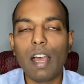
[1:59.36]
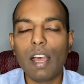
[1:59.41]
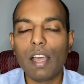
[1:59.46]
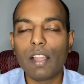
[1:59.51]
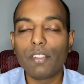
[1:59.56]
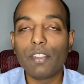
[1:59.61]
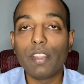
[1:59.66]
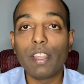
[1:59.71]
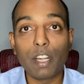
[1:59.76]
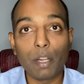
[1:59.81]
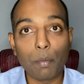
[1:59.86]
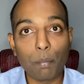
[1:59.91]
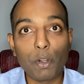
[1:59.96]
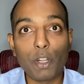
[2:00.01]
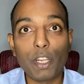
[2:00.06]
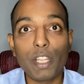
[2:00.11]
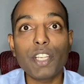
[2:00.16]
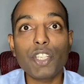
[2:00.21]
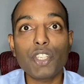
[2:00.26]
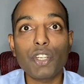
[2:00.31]
their
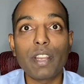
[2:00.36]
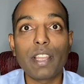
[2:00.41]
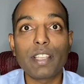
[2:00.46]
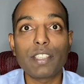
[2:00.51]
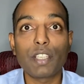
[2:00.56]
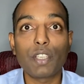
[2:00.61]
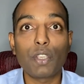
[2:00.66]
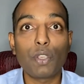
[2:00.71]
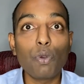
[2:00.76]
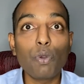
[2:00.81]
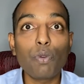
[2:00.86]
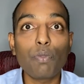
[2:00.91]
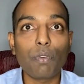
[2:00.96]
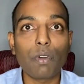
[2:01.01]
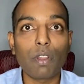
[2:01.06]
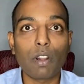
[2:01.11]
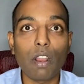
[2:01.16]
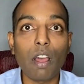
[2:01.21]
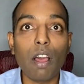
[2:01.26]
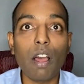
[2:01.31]
reputation as a cure
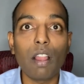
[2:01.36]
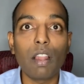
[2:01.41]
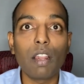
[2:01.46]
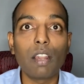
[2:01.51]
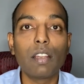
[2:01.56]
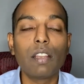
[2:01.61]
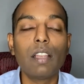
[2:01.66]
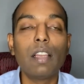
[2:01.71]
for all